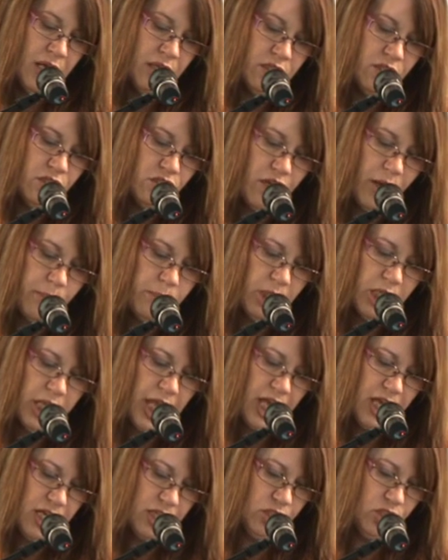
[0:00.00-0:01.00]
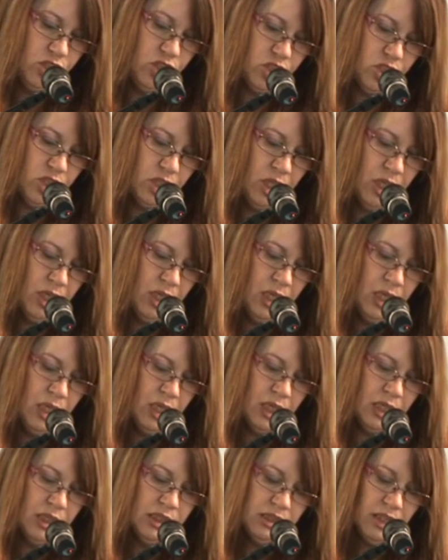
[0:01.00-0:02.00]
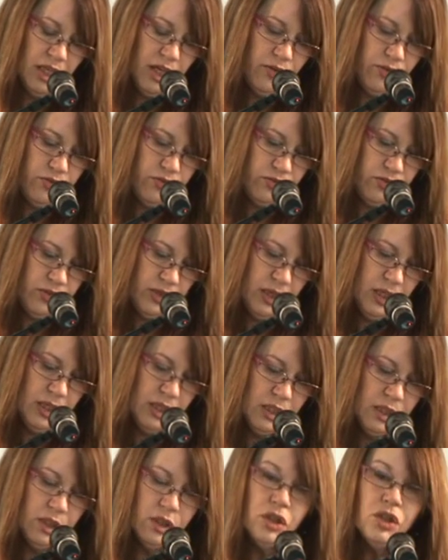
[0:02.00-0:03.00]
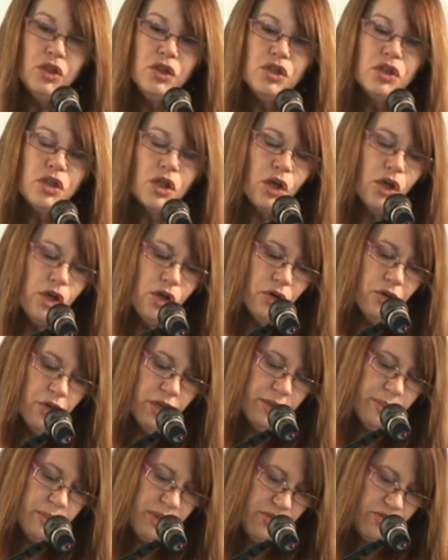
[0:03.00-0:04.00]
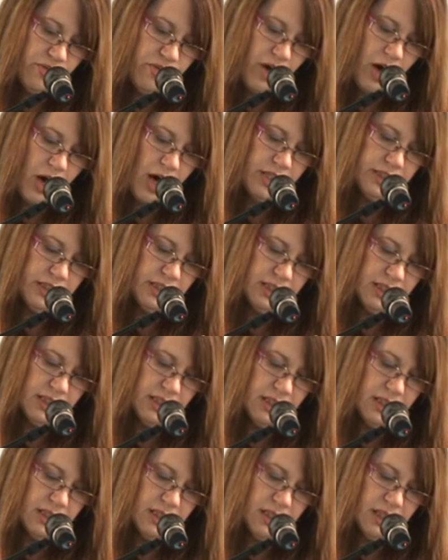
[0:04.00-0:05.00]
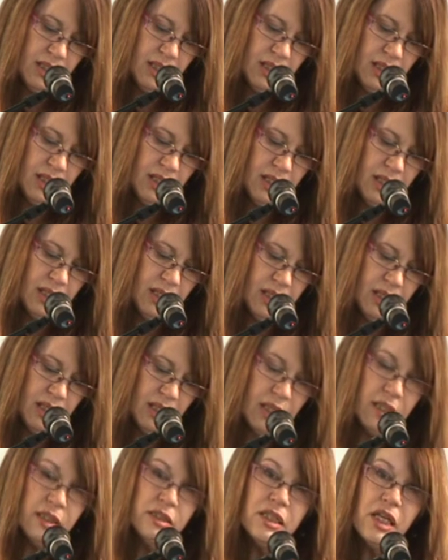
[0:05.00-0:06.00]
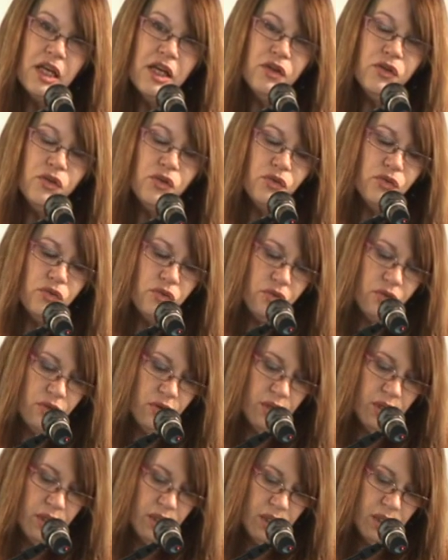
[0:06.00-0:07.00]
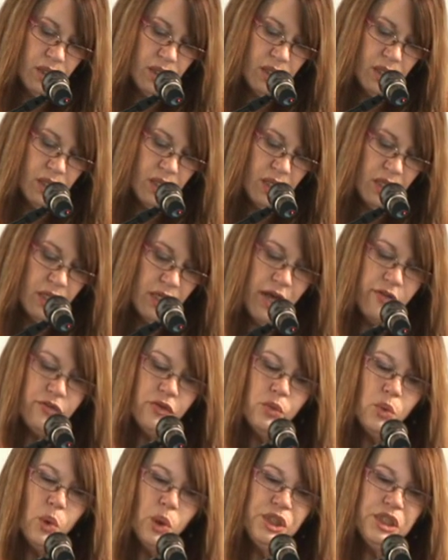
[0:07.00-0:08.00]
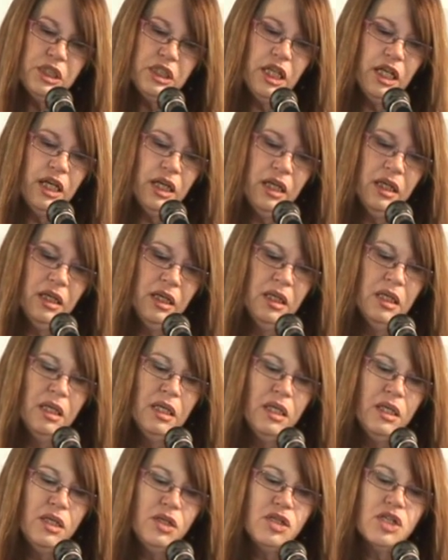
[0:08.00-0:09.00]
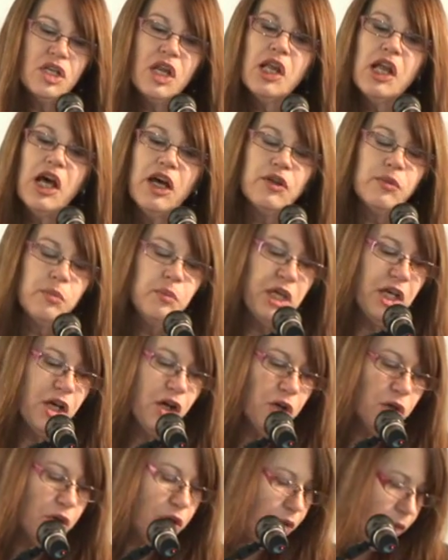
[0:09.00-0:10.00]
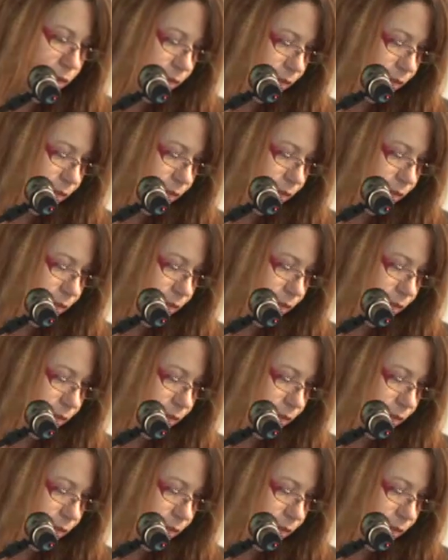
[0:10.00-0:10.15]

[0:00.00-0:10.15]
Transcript: in a double hitch, as if securing me fast, as if never wanting to let me go.